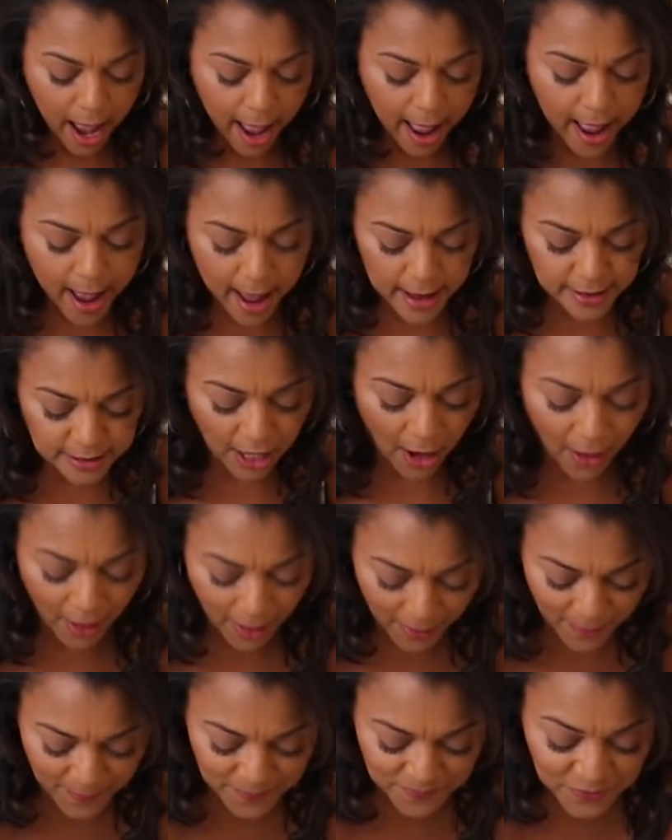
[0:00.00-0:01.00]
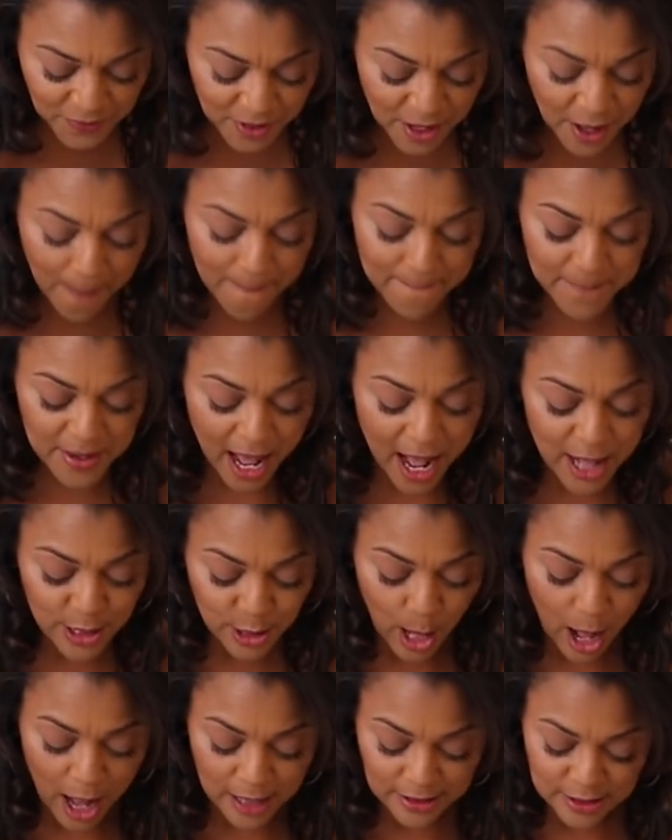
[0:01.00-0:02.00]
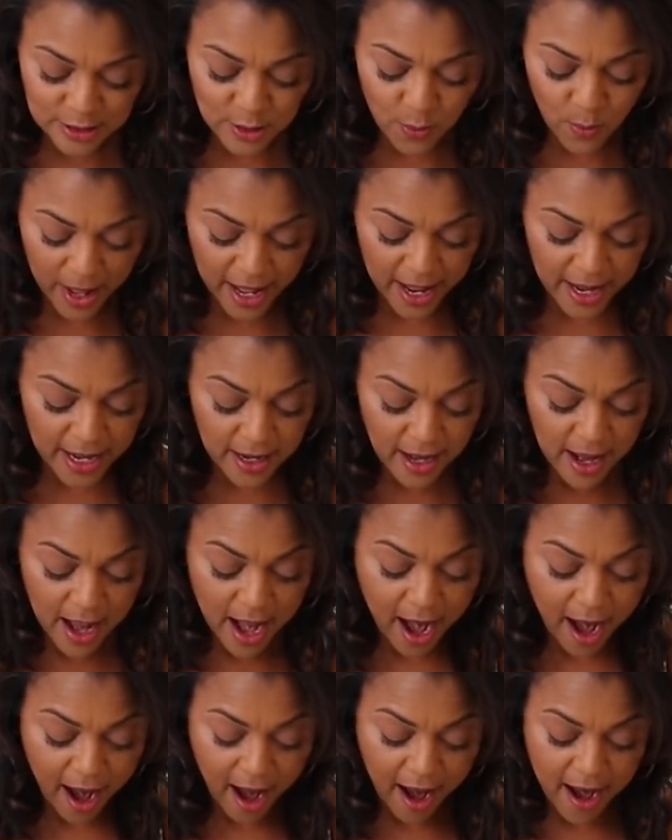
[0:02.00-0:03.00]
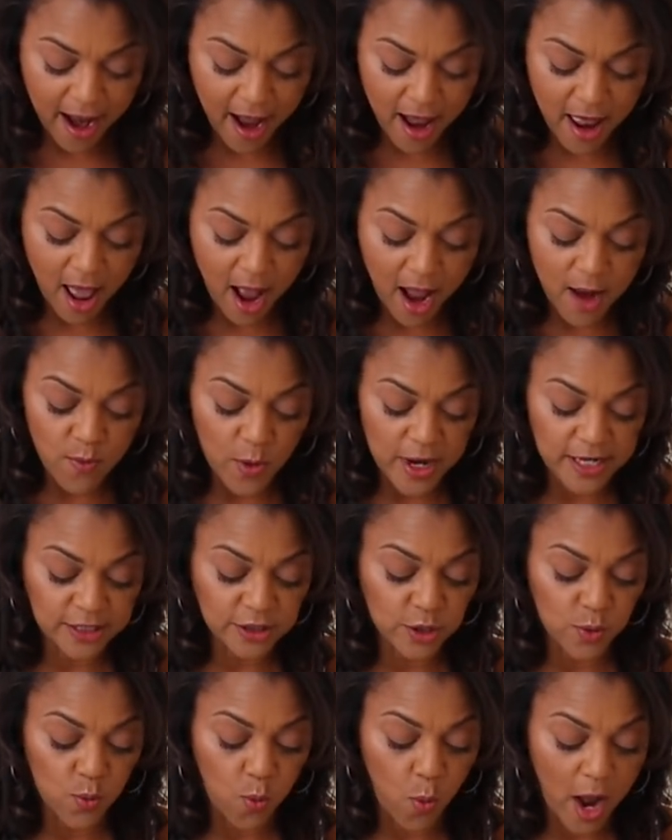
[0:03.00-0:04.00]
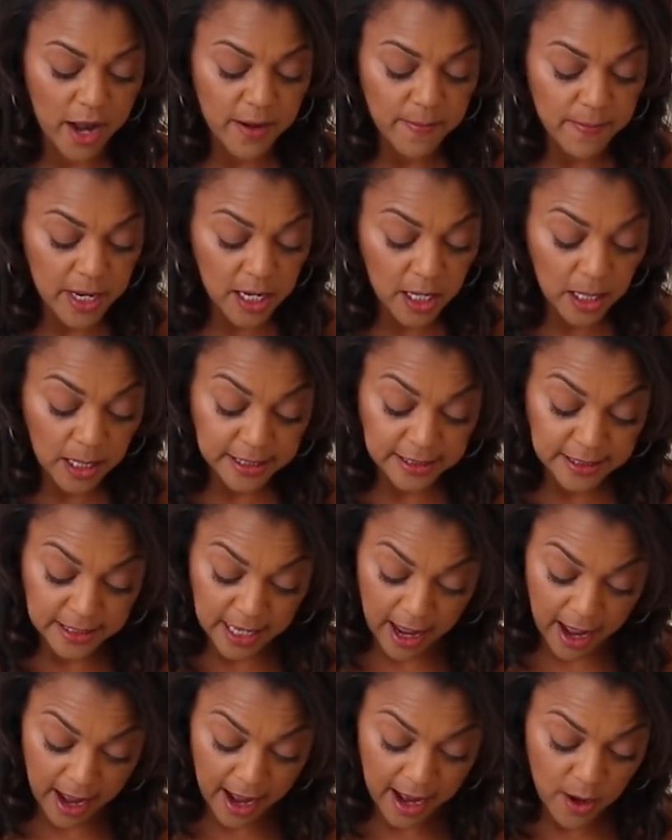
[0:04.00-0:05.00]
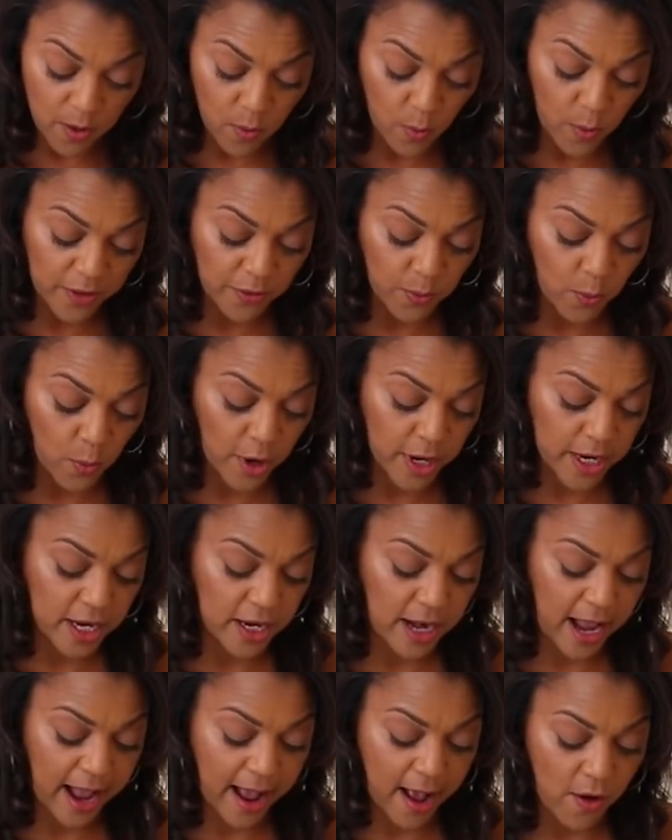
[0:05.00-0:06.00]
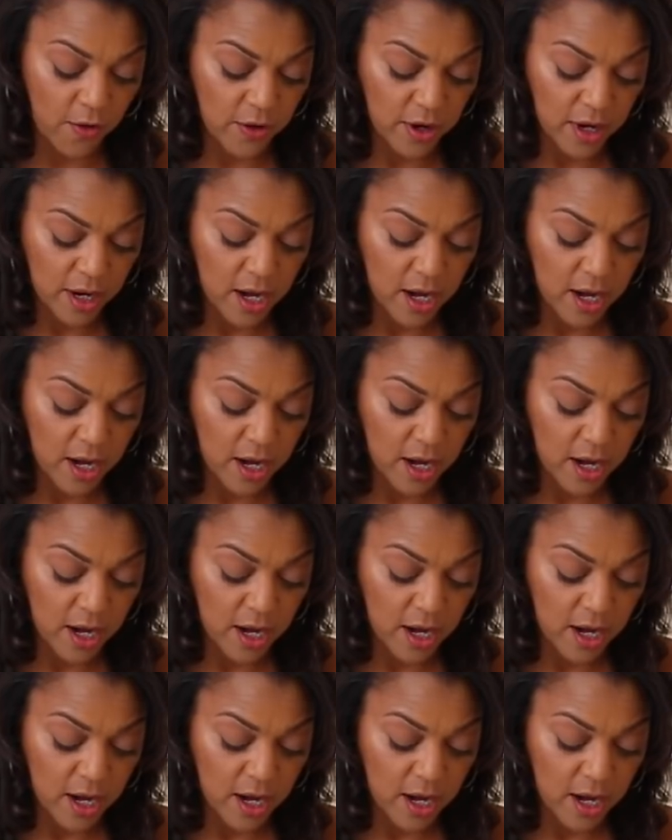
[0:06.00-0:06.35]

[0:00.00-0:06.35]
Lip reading: And but I lost the weight. And I went to 1 meal a day with working out